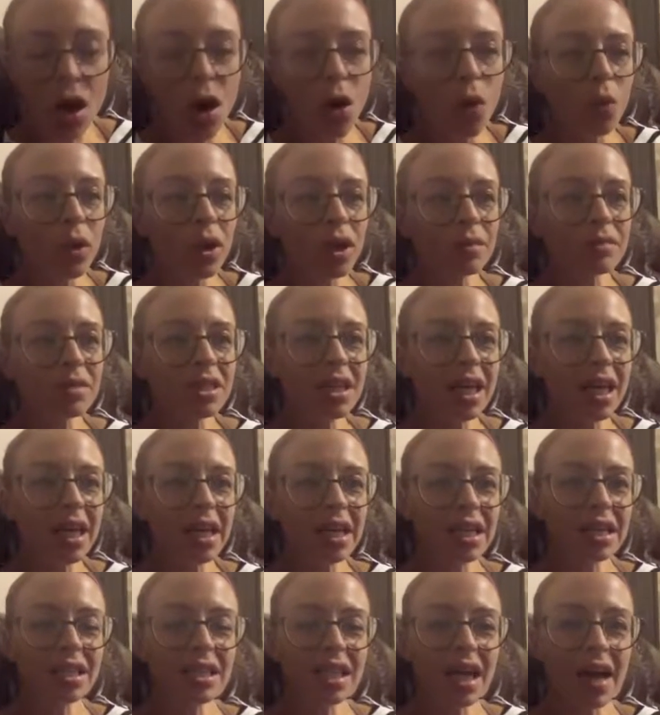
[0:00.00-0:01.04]
What I'm saying
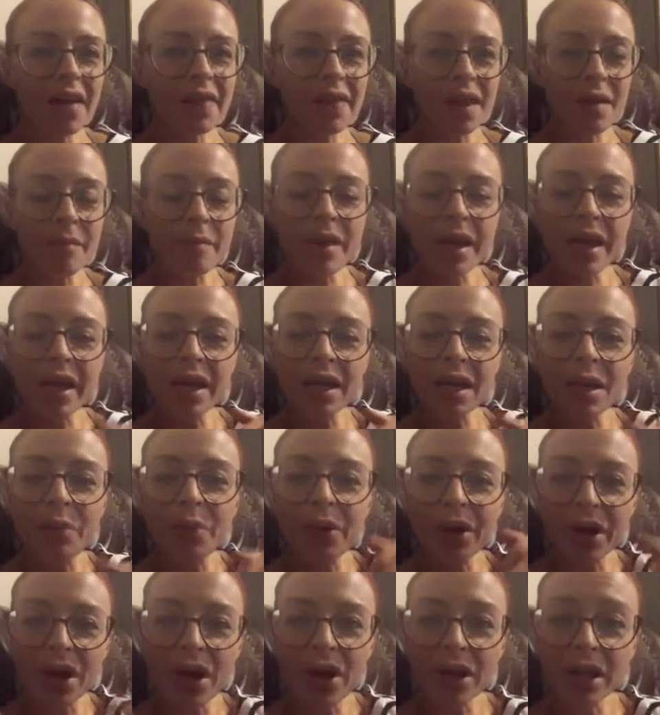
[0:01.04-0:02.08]
is that they make it a
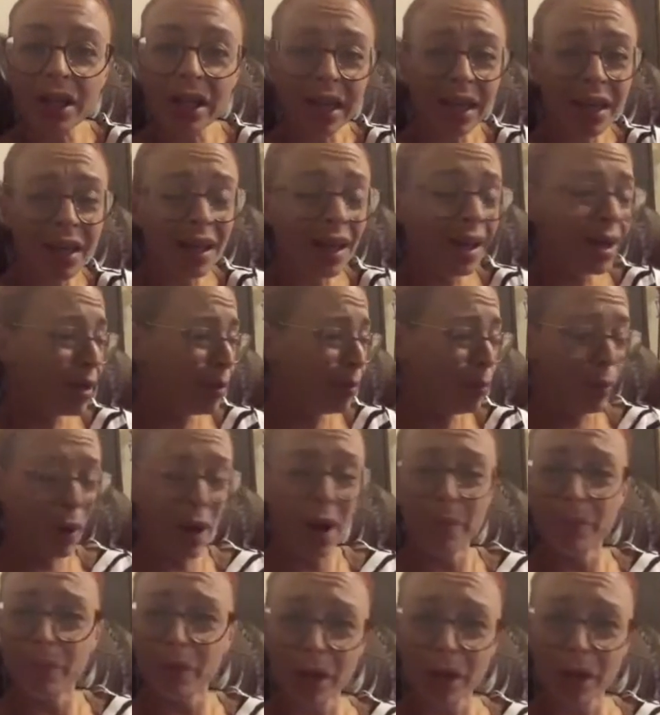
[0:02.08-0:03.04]
priority. Like, babe, the